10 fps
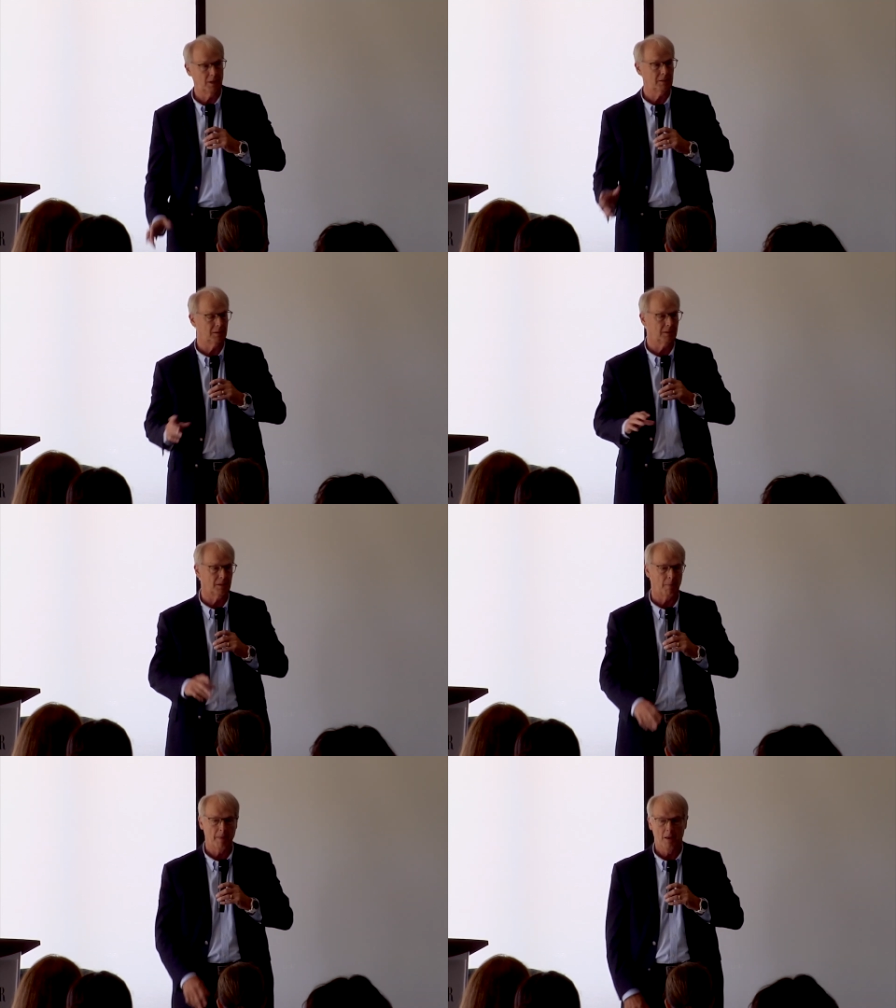Yeah,
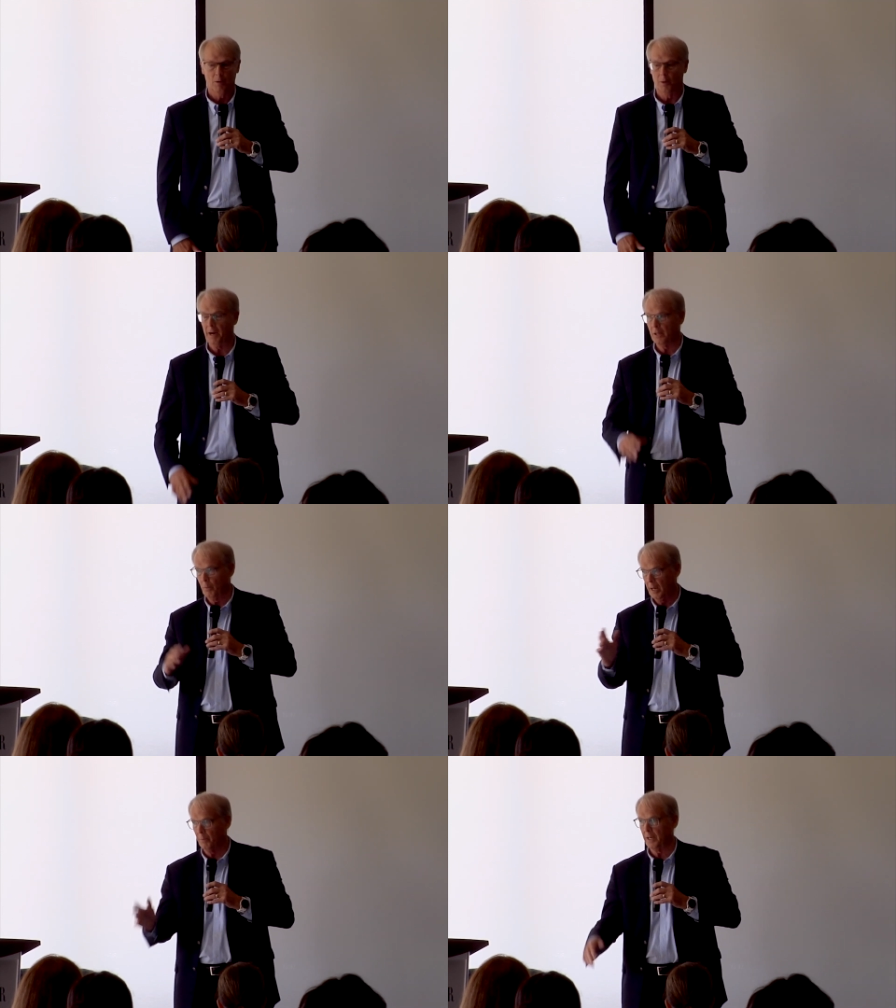well, by the
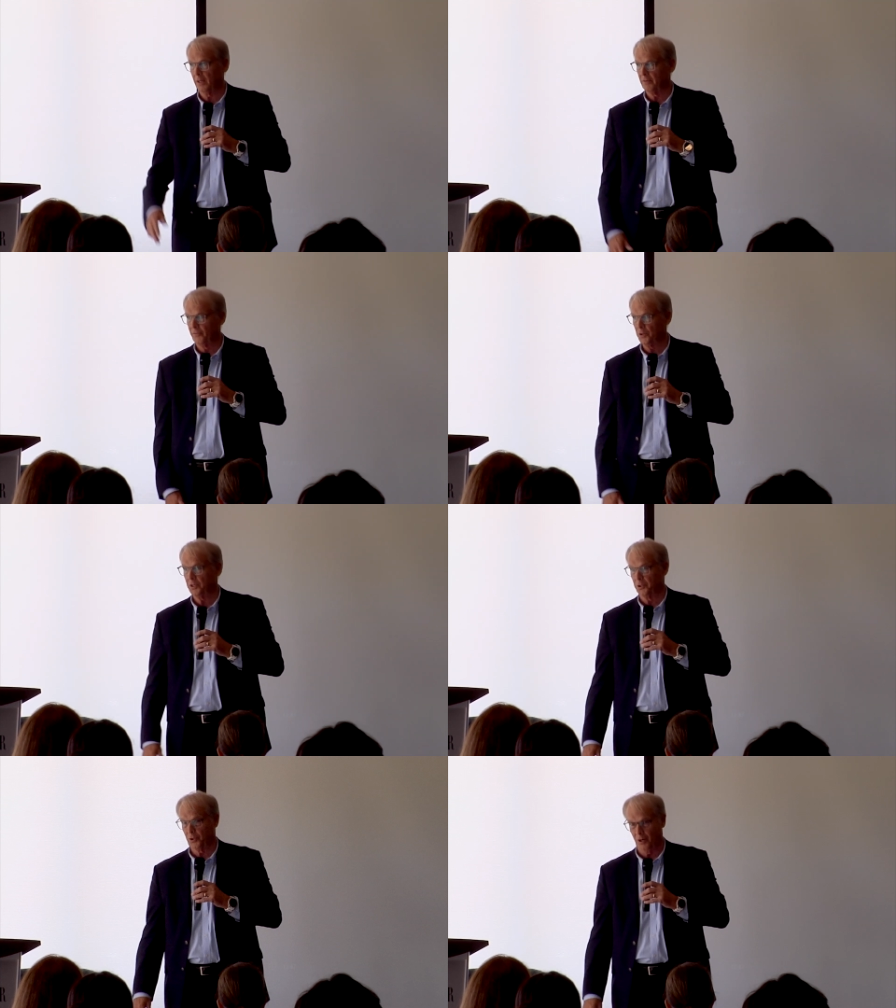way, we got the first
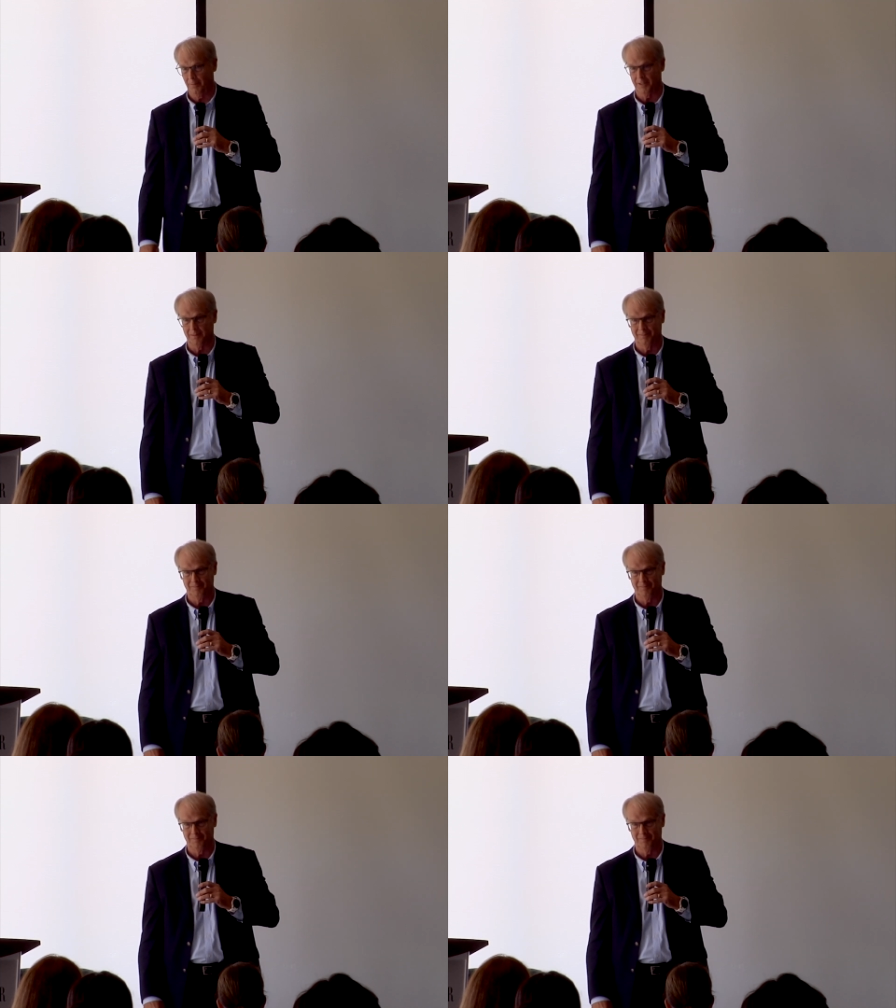installment